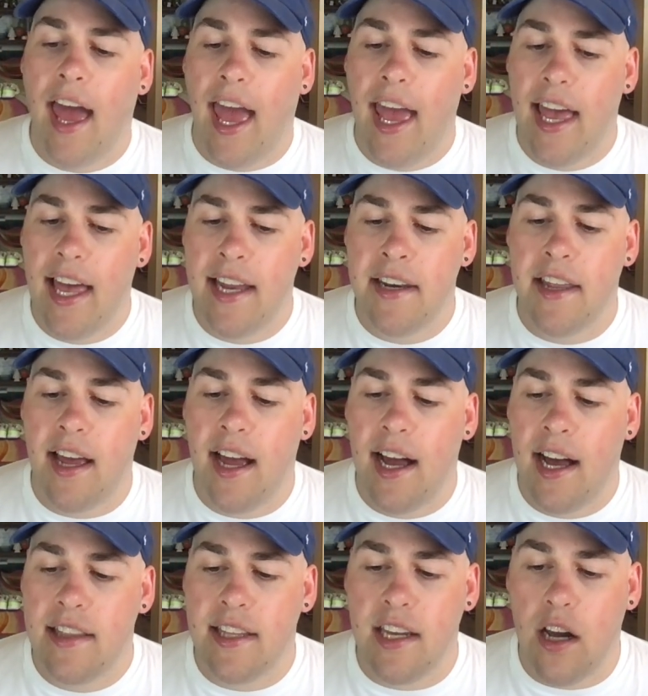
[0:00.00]
And
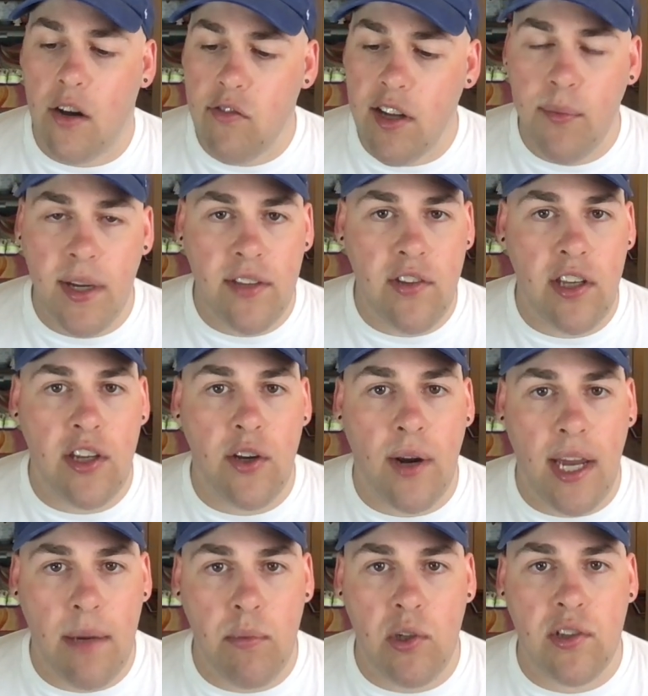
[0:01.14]
the only reason you're
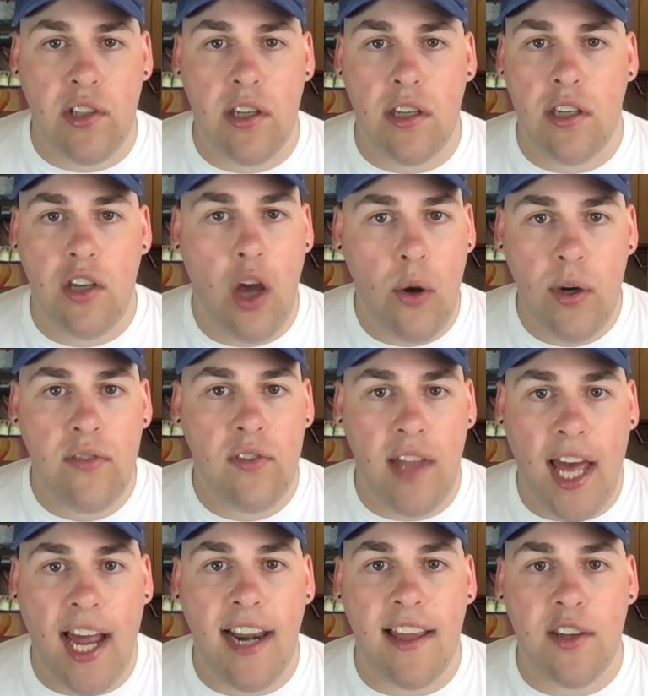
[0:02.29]
able to notice
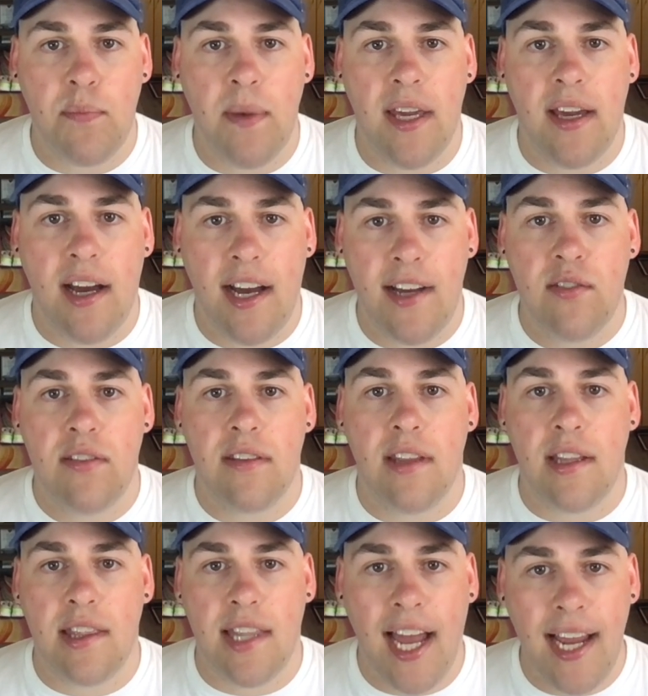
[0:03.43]
that is because
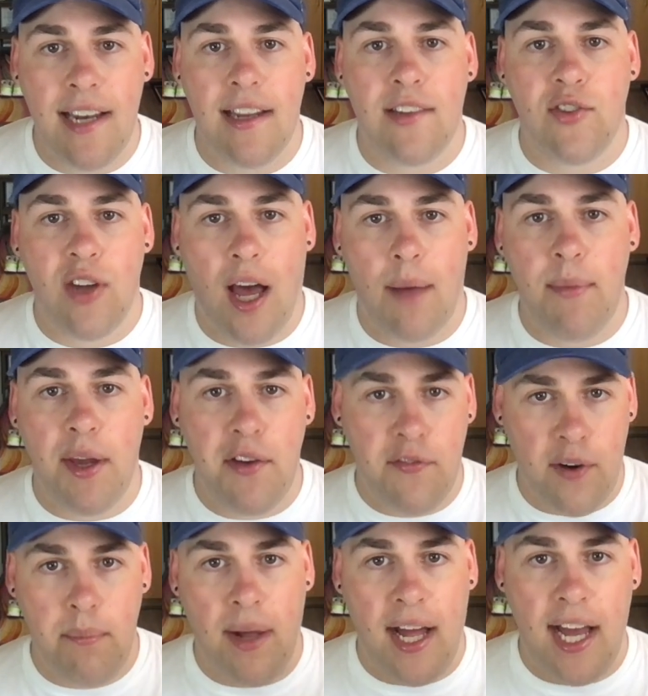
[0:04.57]
the light is coming
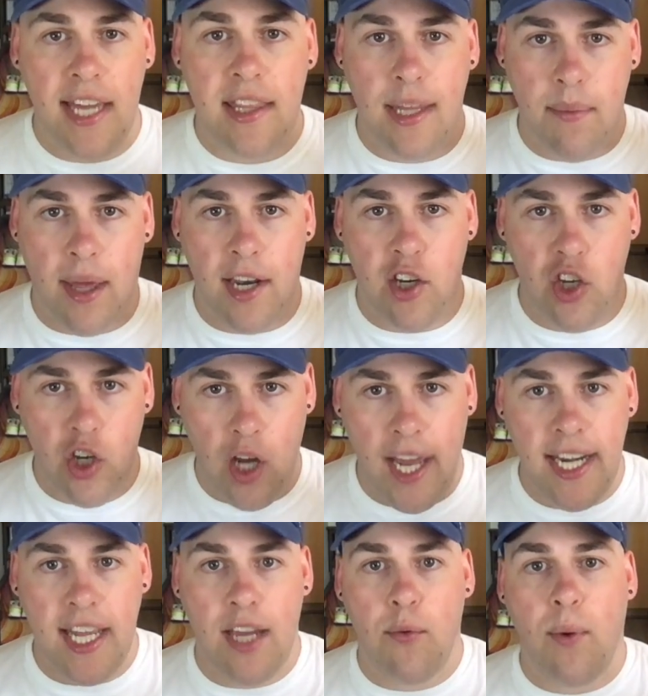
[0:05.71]
from behind them and
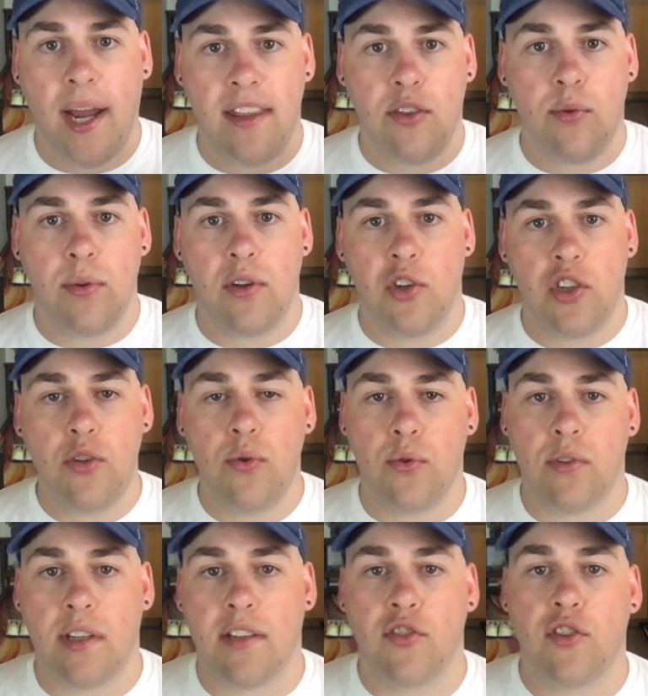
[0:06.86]
shining right through the shoes.
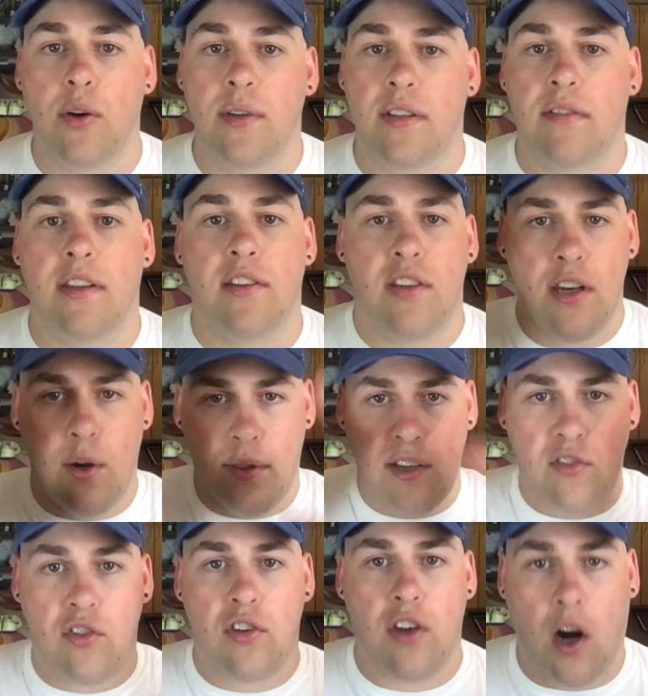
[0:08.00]
And so it's this
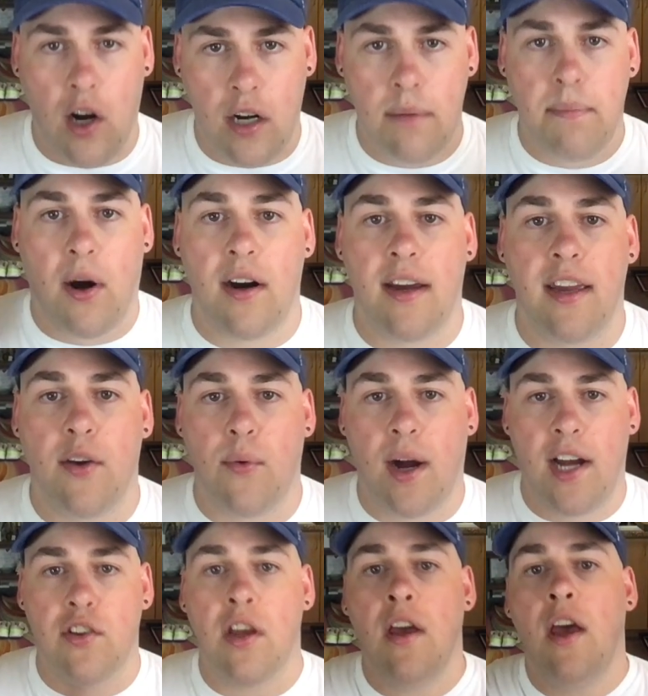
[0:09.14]
dark parking
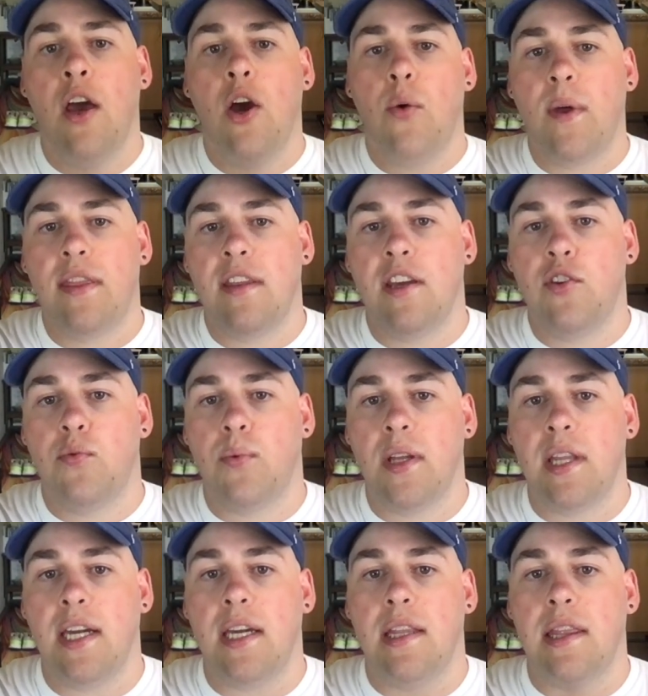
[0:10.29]
garage with these
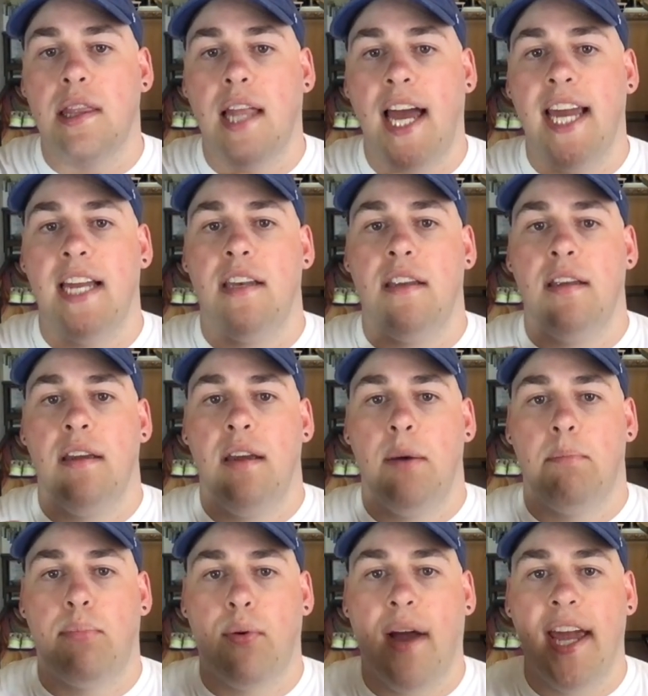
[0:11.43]
really light,
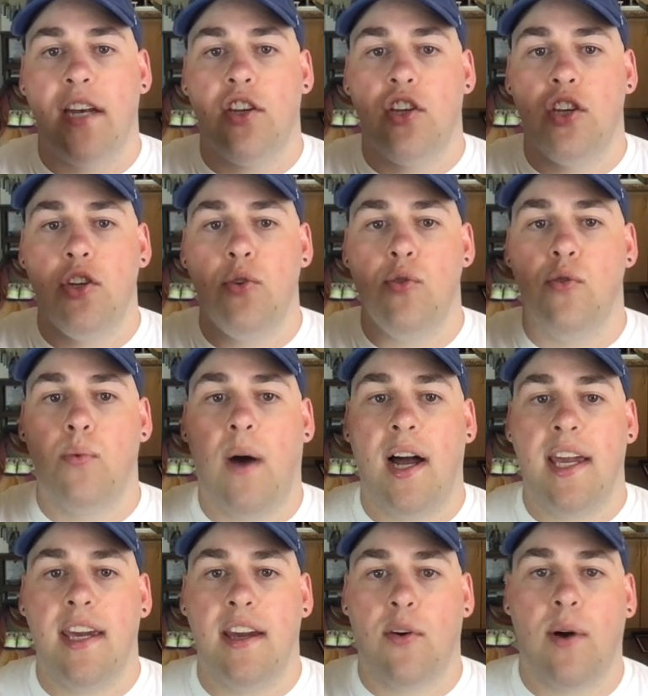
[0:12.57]
bright shoes
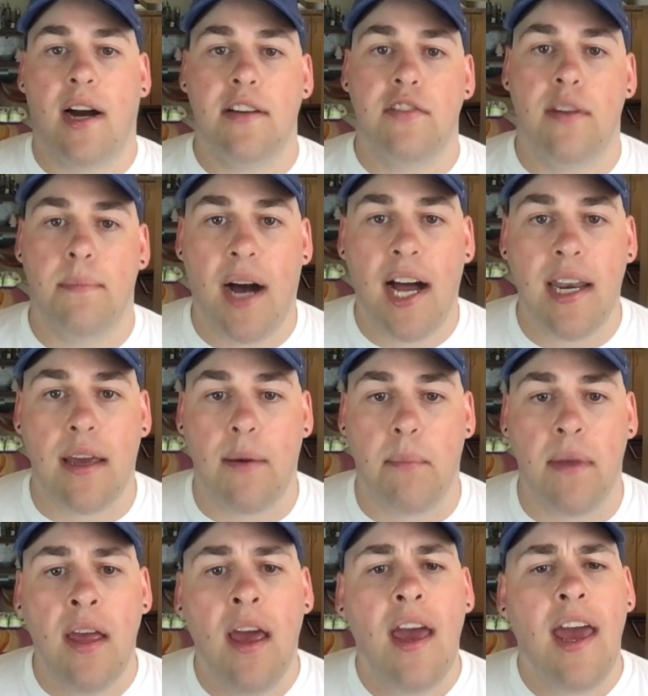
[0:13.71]
walking across the bottom.
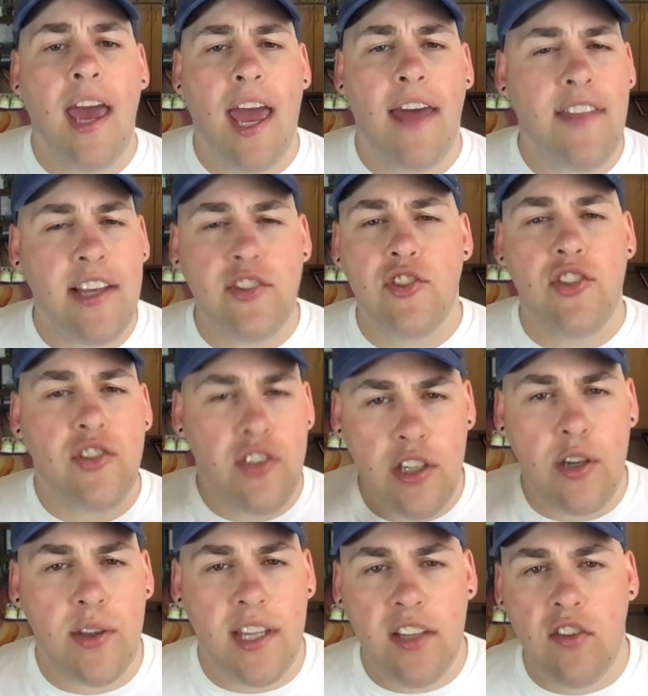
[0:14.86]
And that's just,
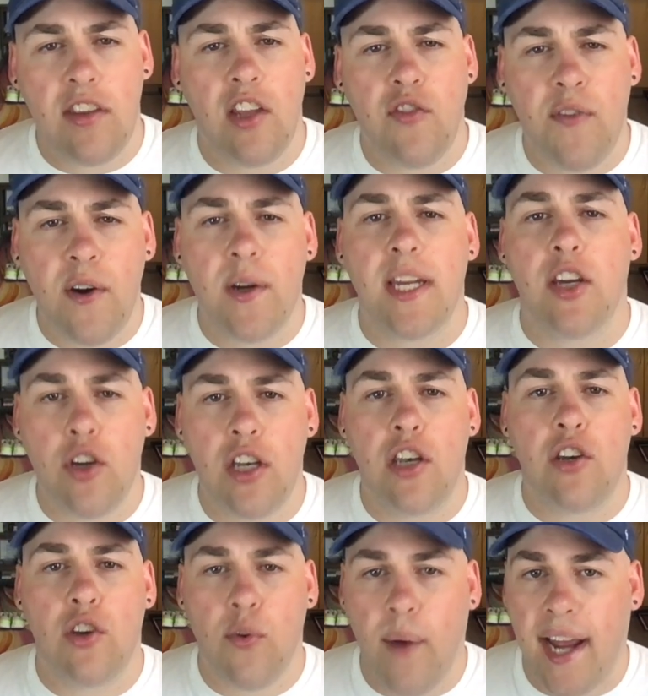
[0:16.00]
that's very
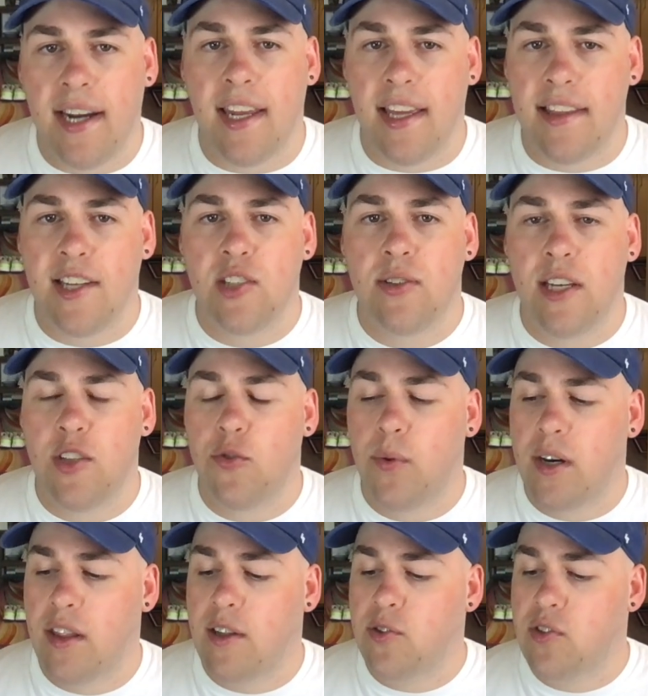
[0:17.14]
good directing. That's one
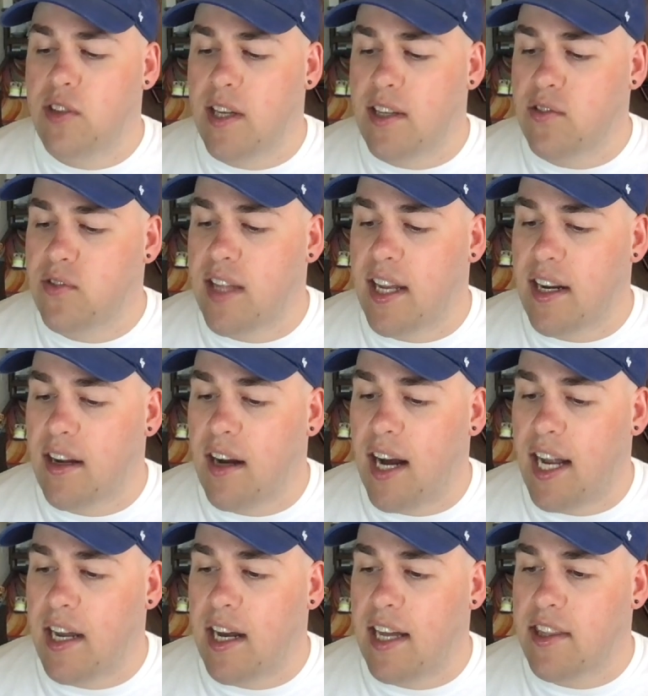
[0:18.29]
of those things that
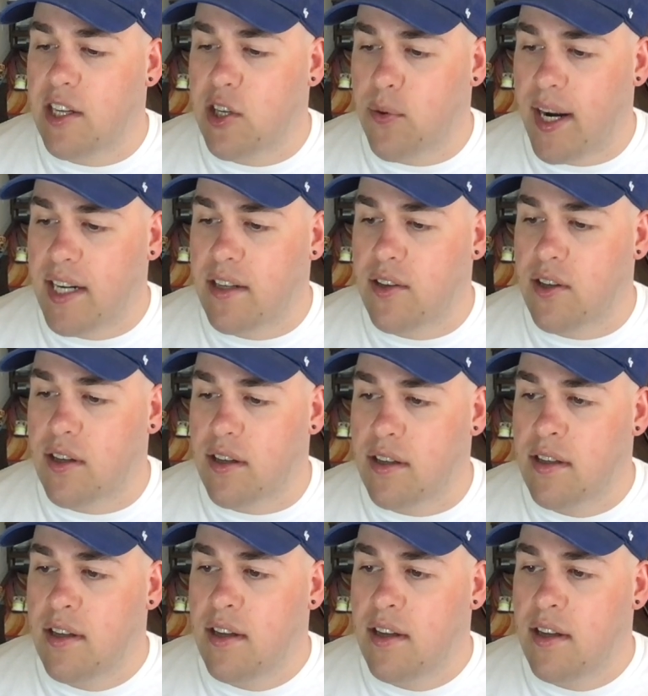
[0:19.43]
got the director,